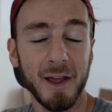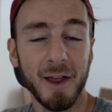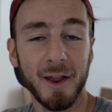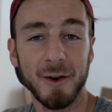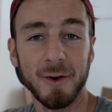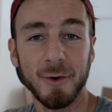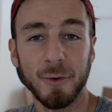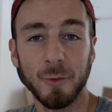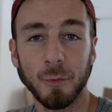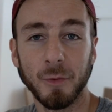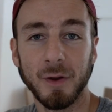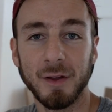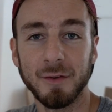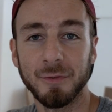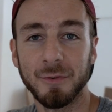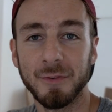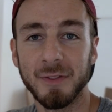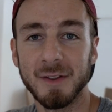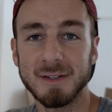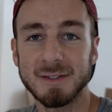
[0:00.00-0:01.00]
and wait
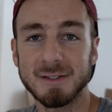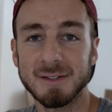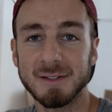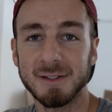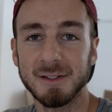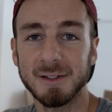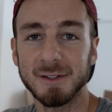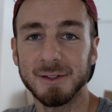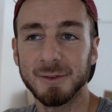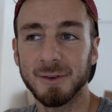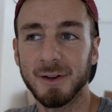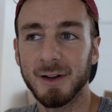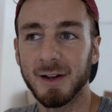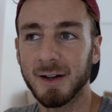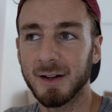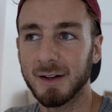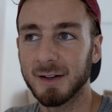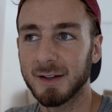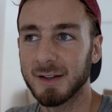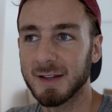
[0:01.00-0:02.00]
for this to
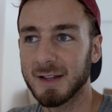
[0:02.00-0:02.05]
uh,